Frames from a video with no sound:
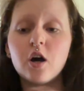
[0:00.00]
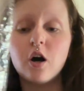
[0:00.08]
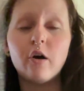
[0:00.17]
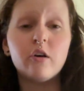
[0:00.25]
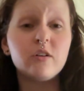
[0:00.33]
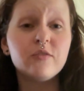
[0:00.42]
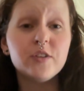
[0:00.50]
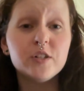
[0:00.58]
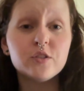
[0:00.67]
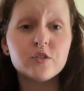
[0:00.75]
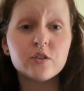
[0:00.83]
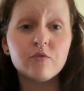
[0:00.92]
All of
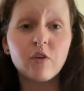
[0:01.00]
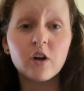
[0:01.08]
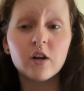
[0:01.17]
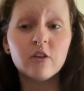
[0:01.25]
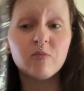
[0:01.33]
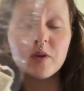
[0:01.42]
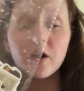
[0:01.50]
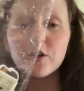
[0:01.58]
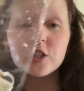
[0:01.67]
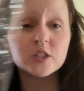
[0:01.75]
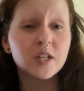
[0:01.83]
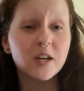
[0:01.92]
these so far have been
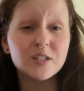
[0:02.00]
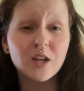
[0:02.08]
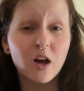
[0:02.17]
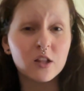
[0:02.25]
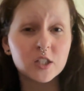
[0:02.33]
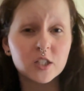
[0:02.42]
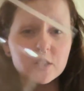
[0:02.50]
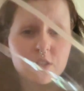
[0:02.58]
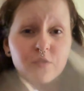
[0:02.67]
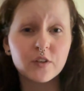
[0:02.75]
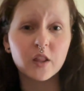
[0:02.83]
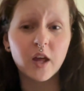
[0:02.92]
under $10
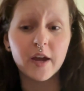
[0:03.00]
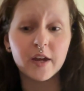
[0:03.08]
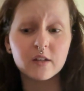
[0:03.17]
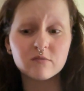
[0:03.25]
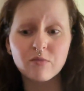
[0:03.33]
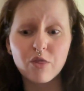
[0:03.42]
for like